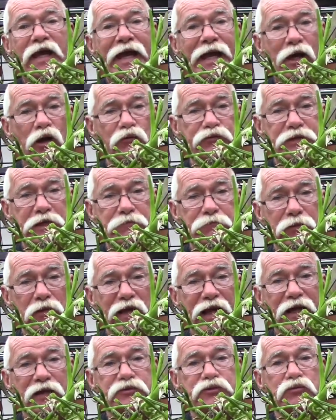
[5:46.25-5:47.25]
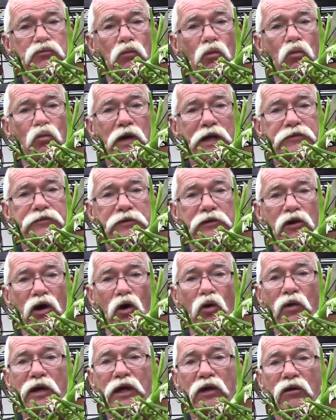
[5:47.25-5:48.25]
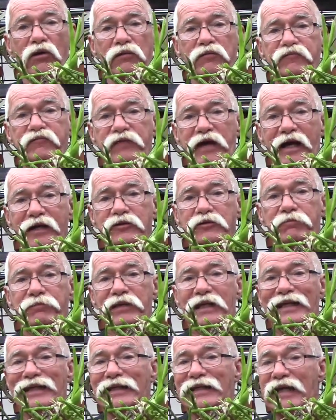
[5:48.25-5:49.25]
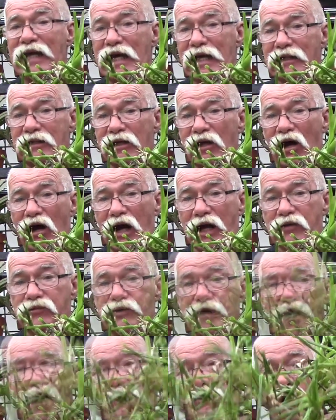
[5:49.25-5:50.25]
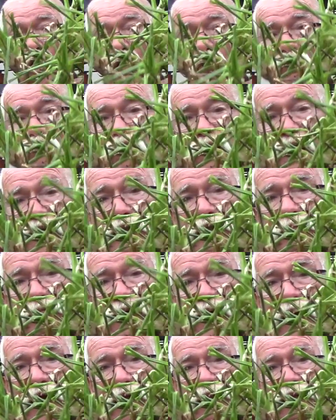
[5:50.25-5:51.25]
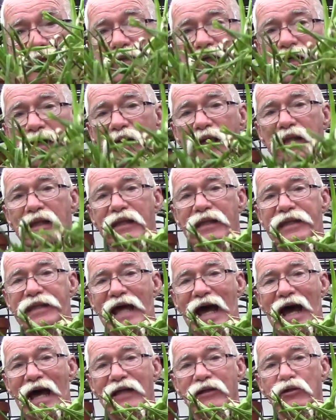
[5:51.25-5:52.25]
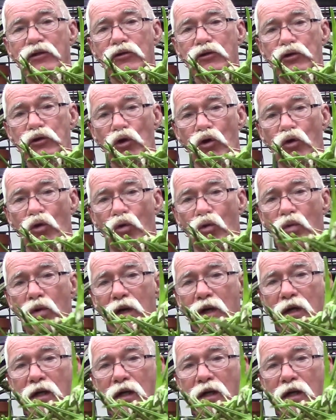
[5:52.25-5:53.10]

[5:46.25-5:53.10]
Healthy plants with no ill effect. But again, guys, I don't recommend that you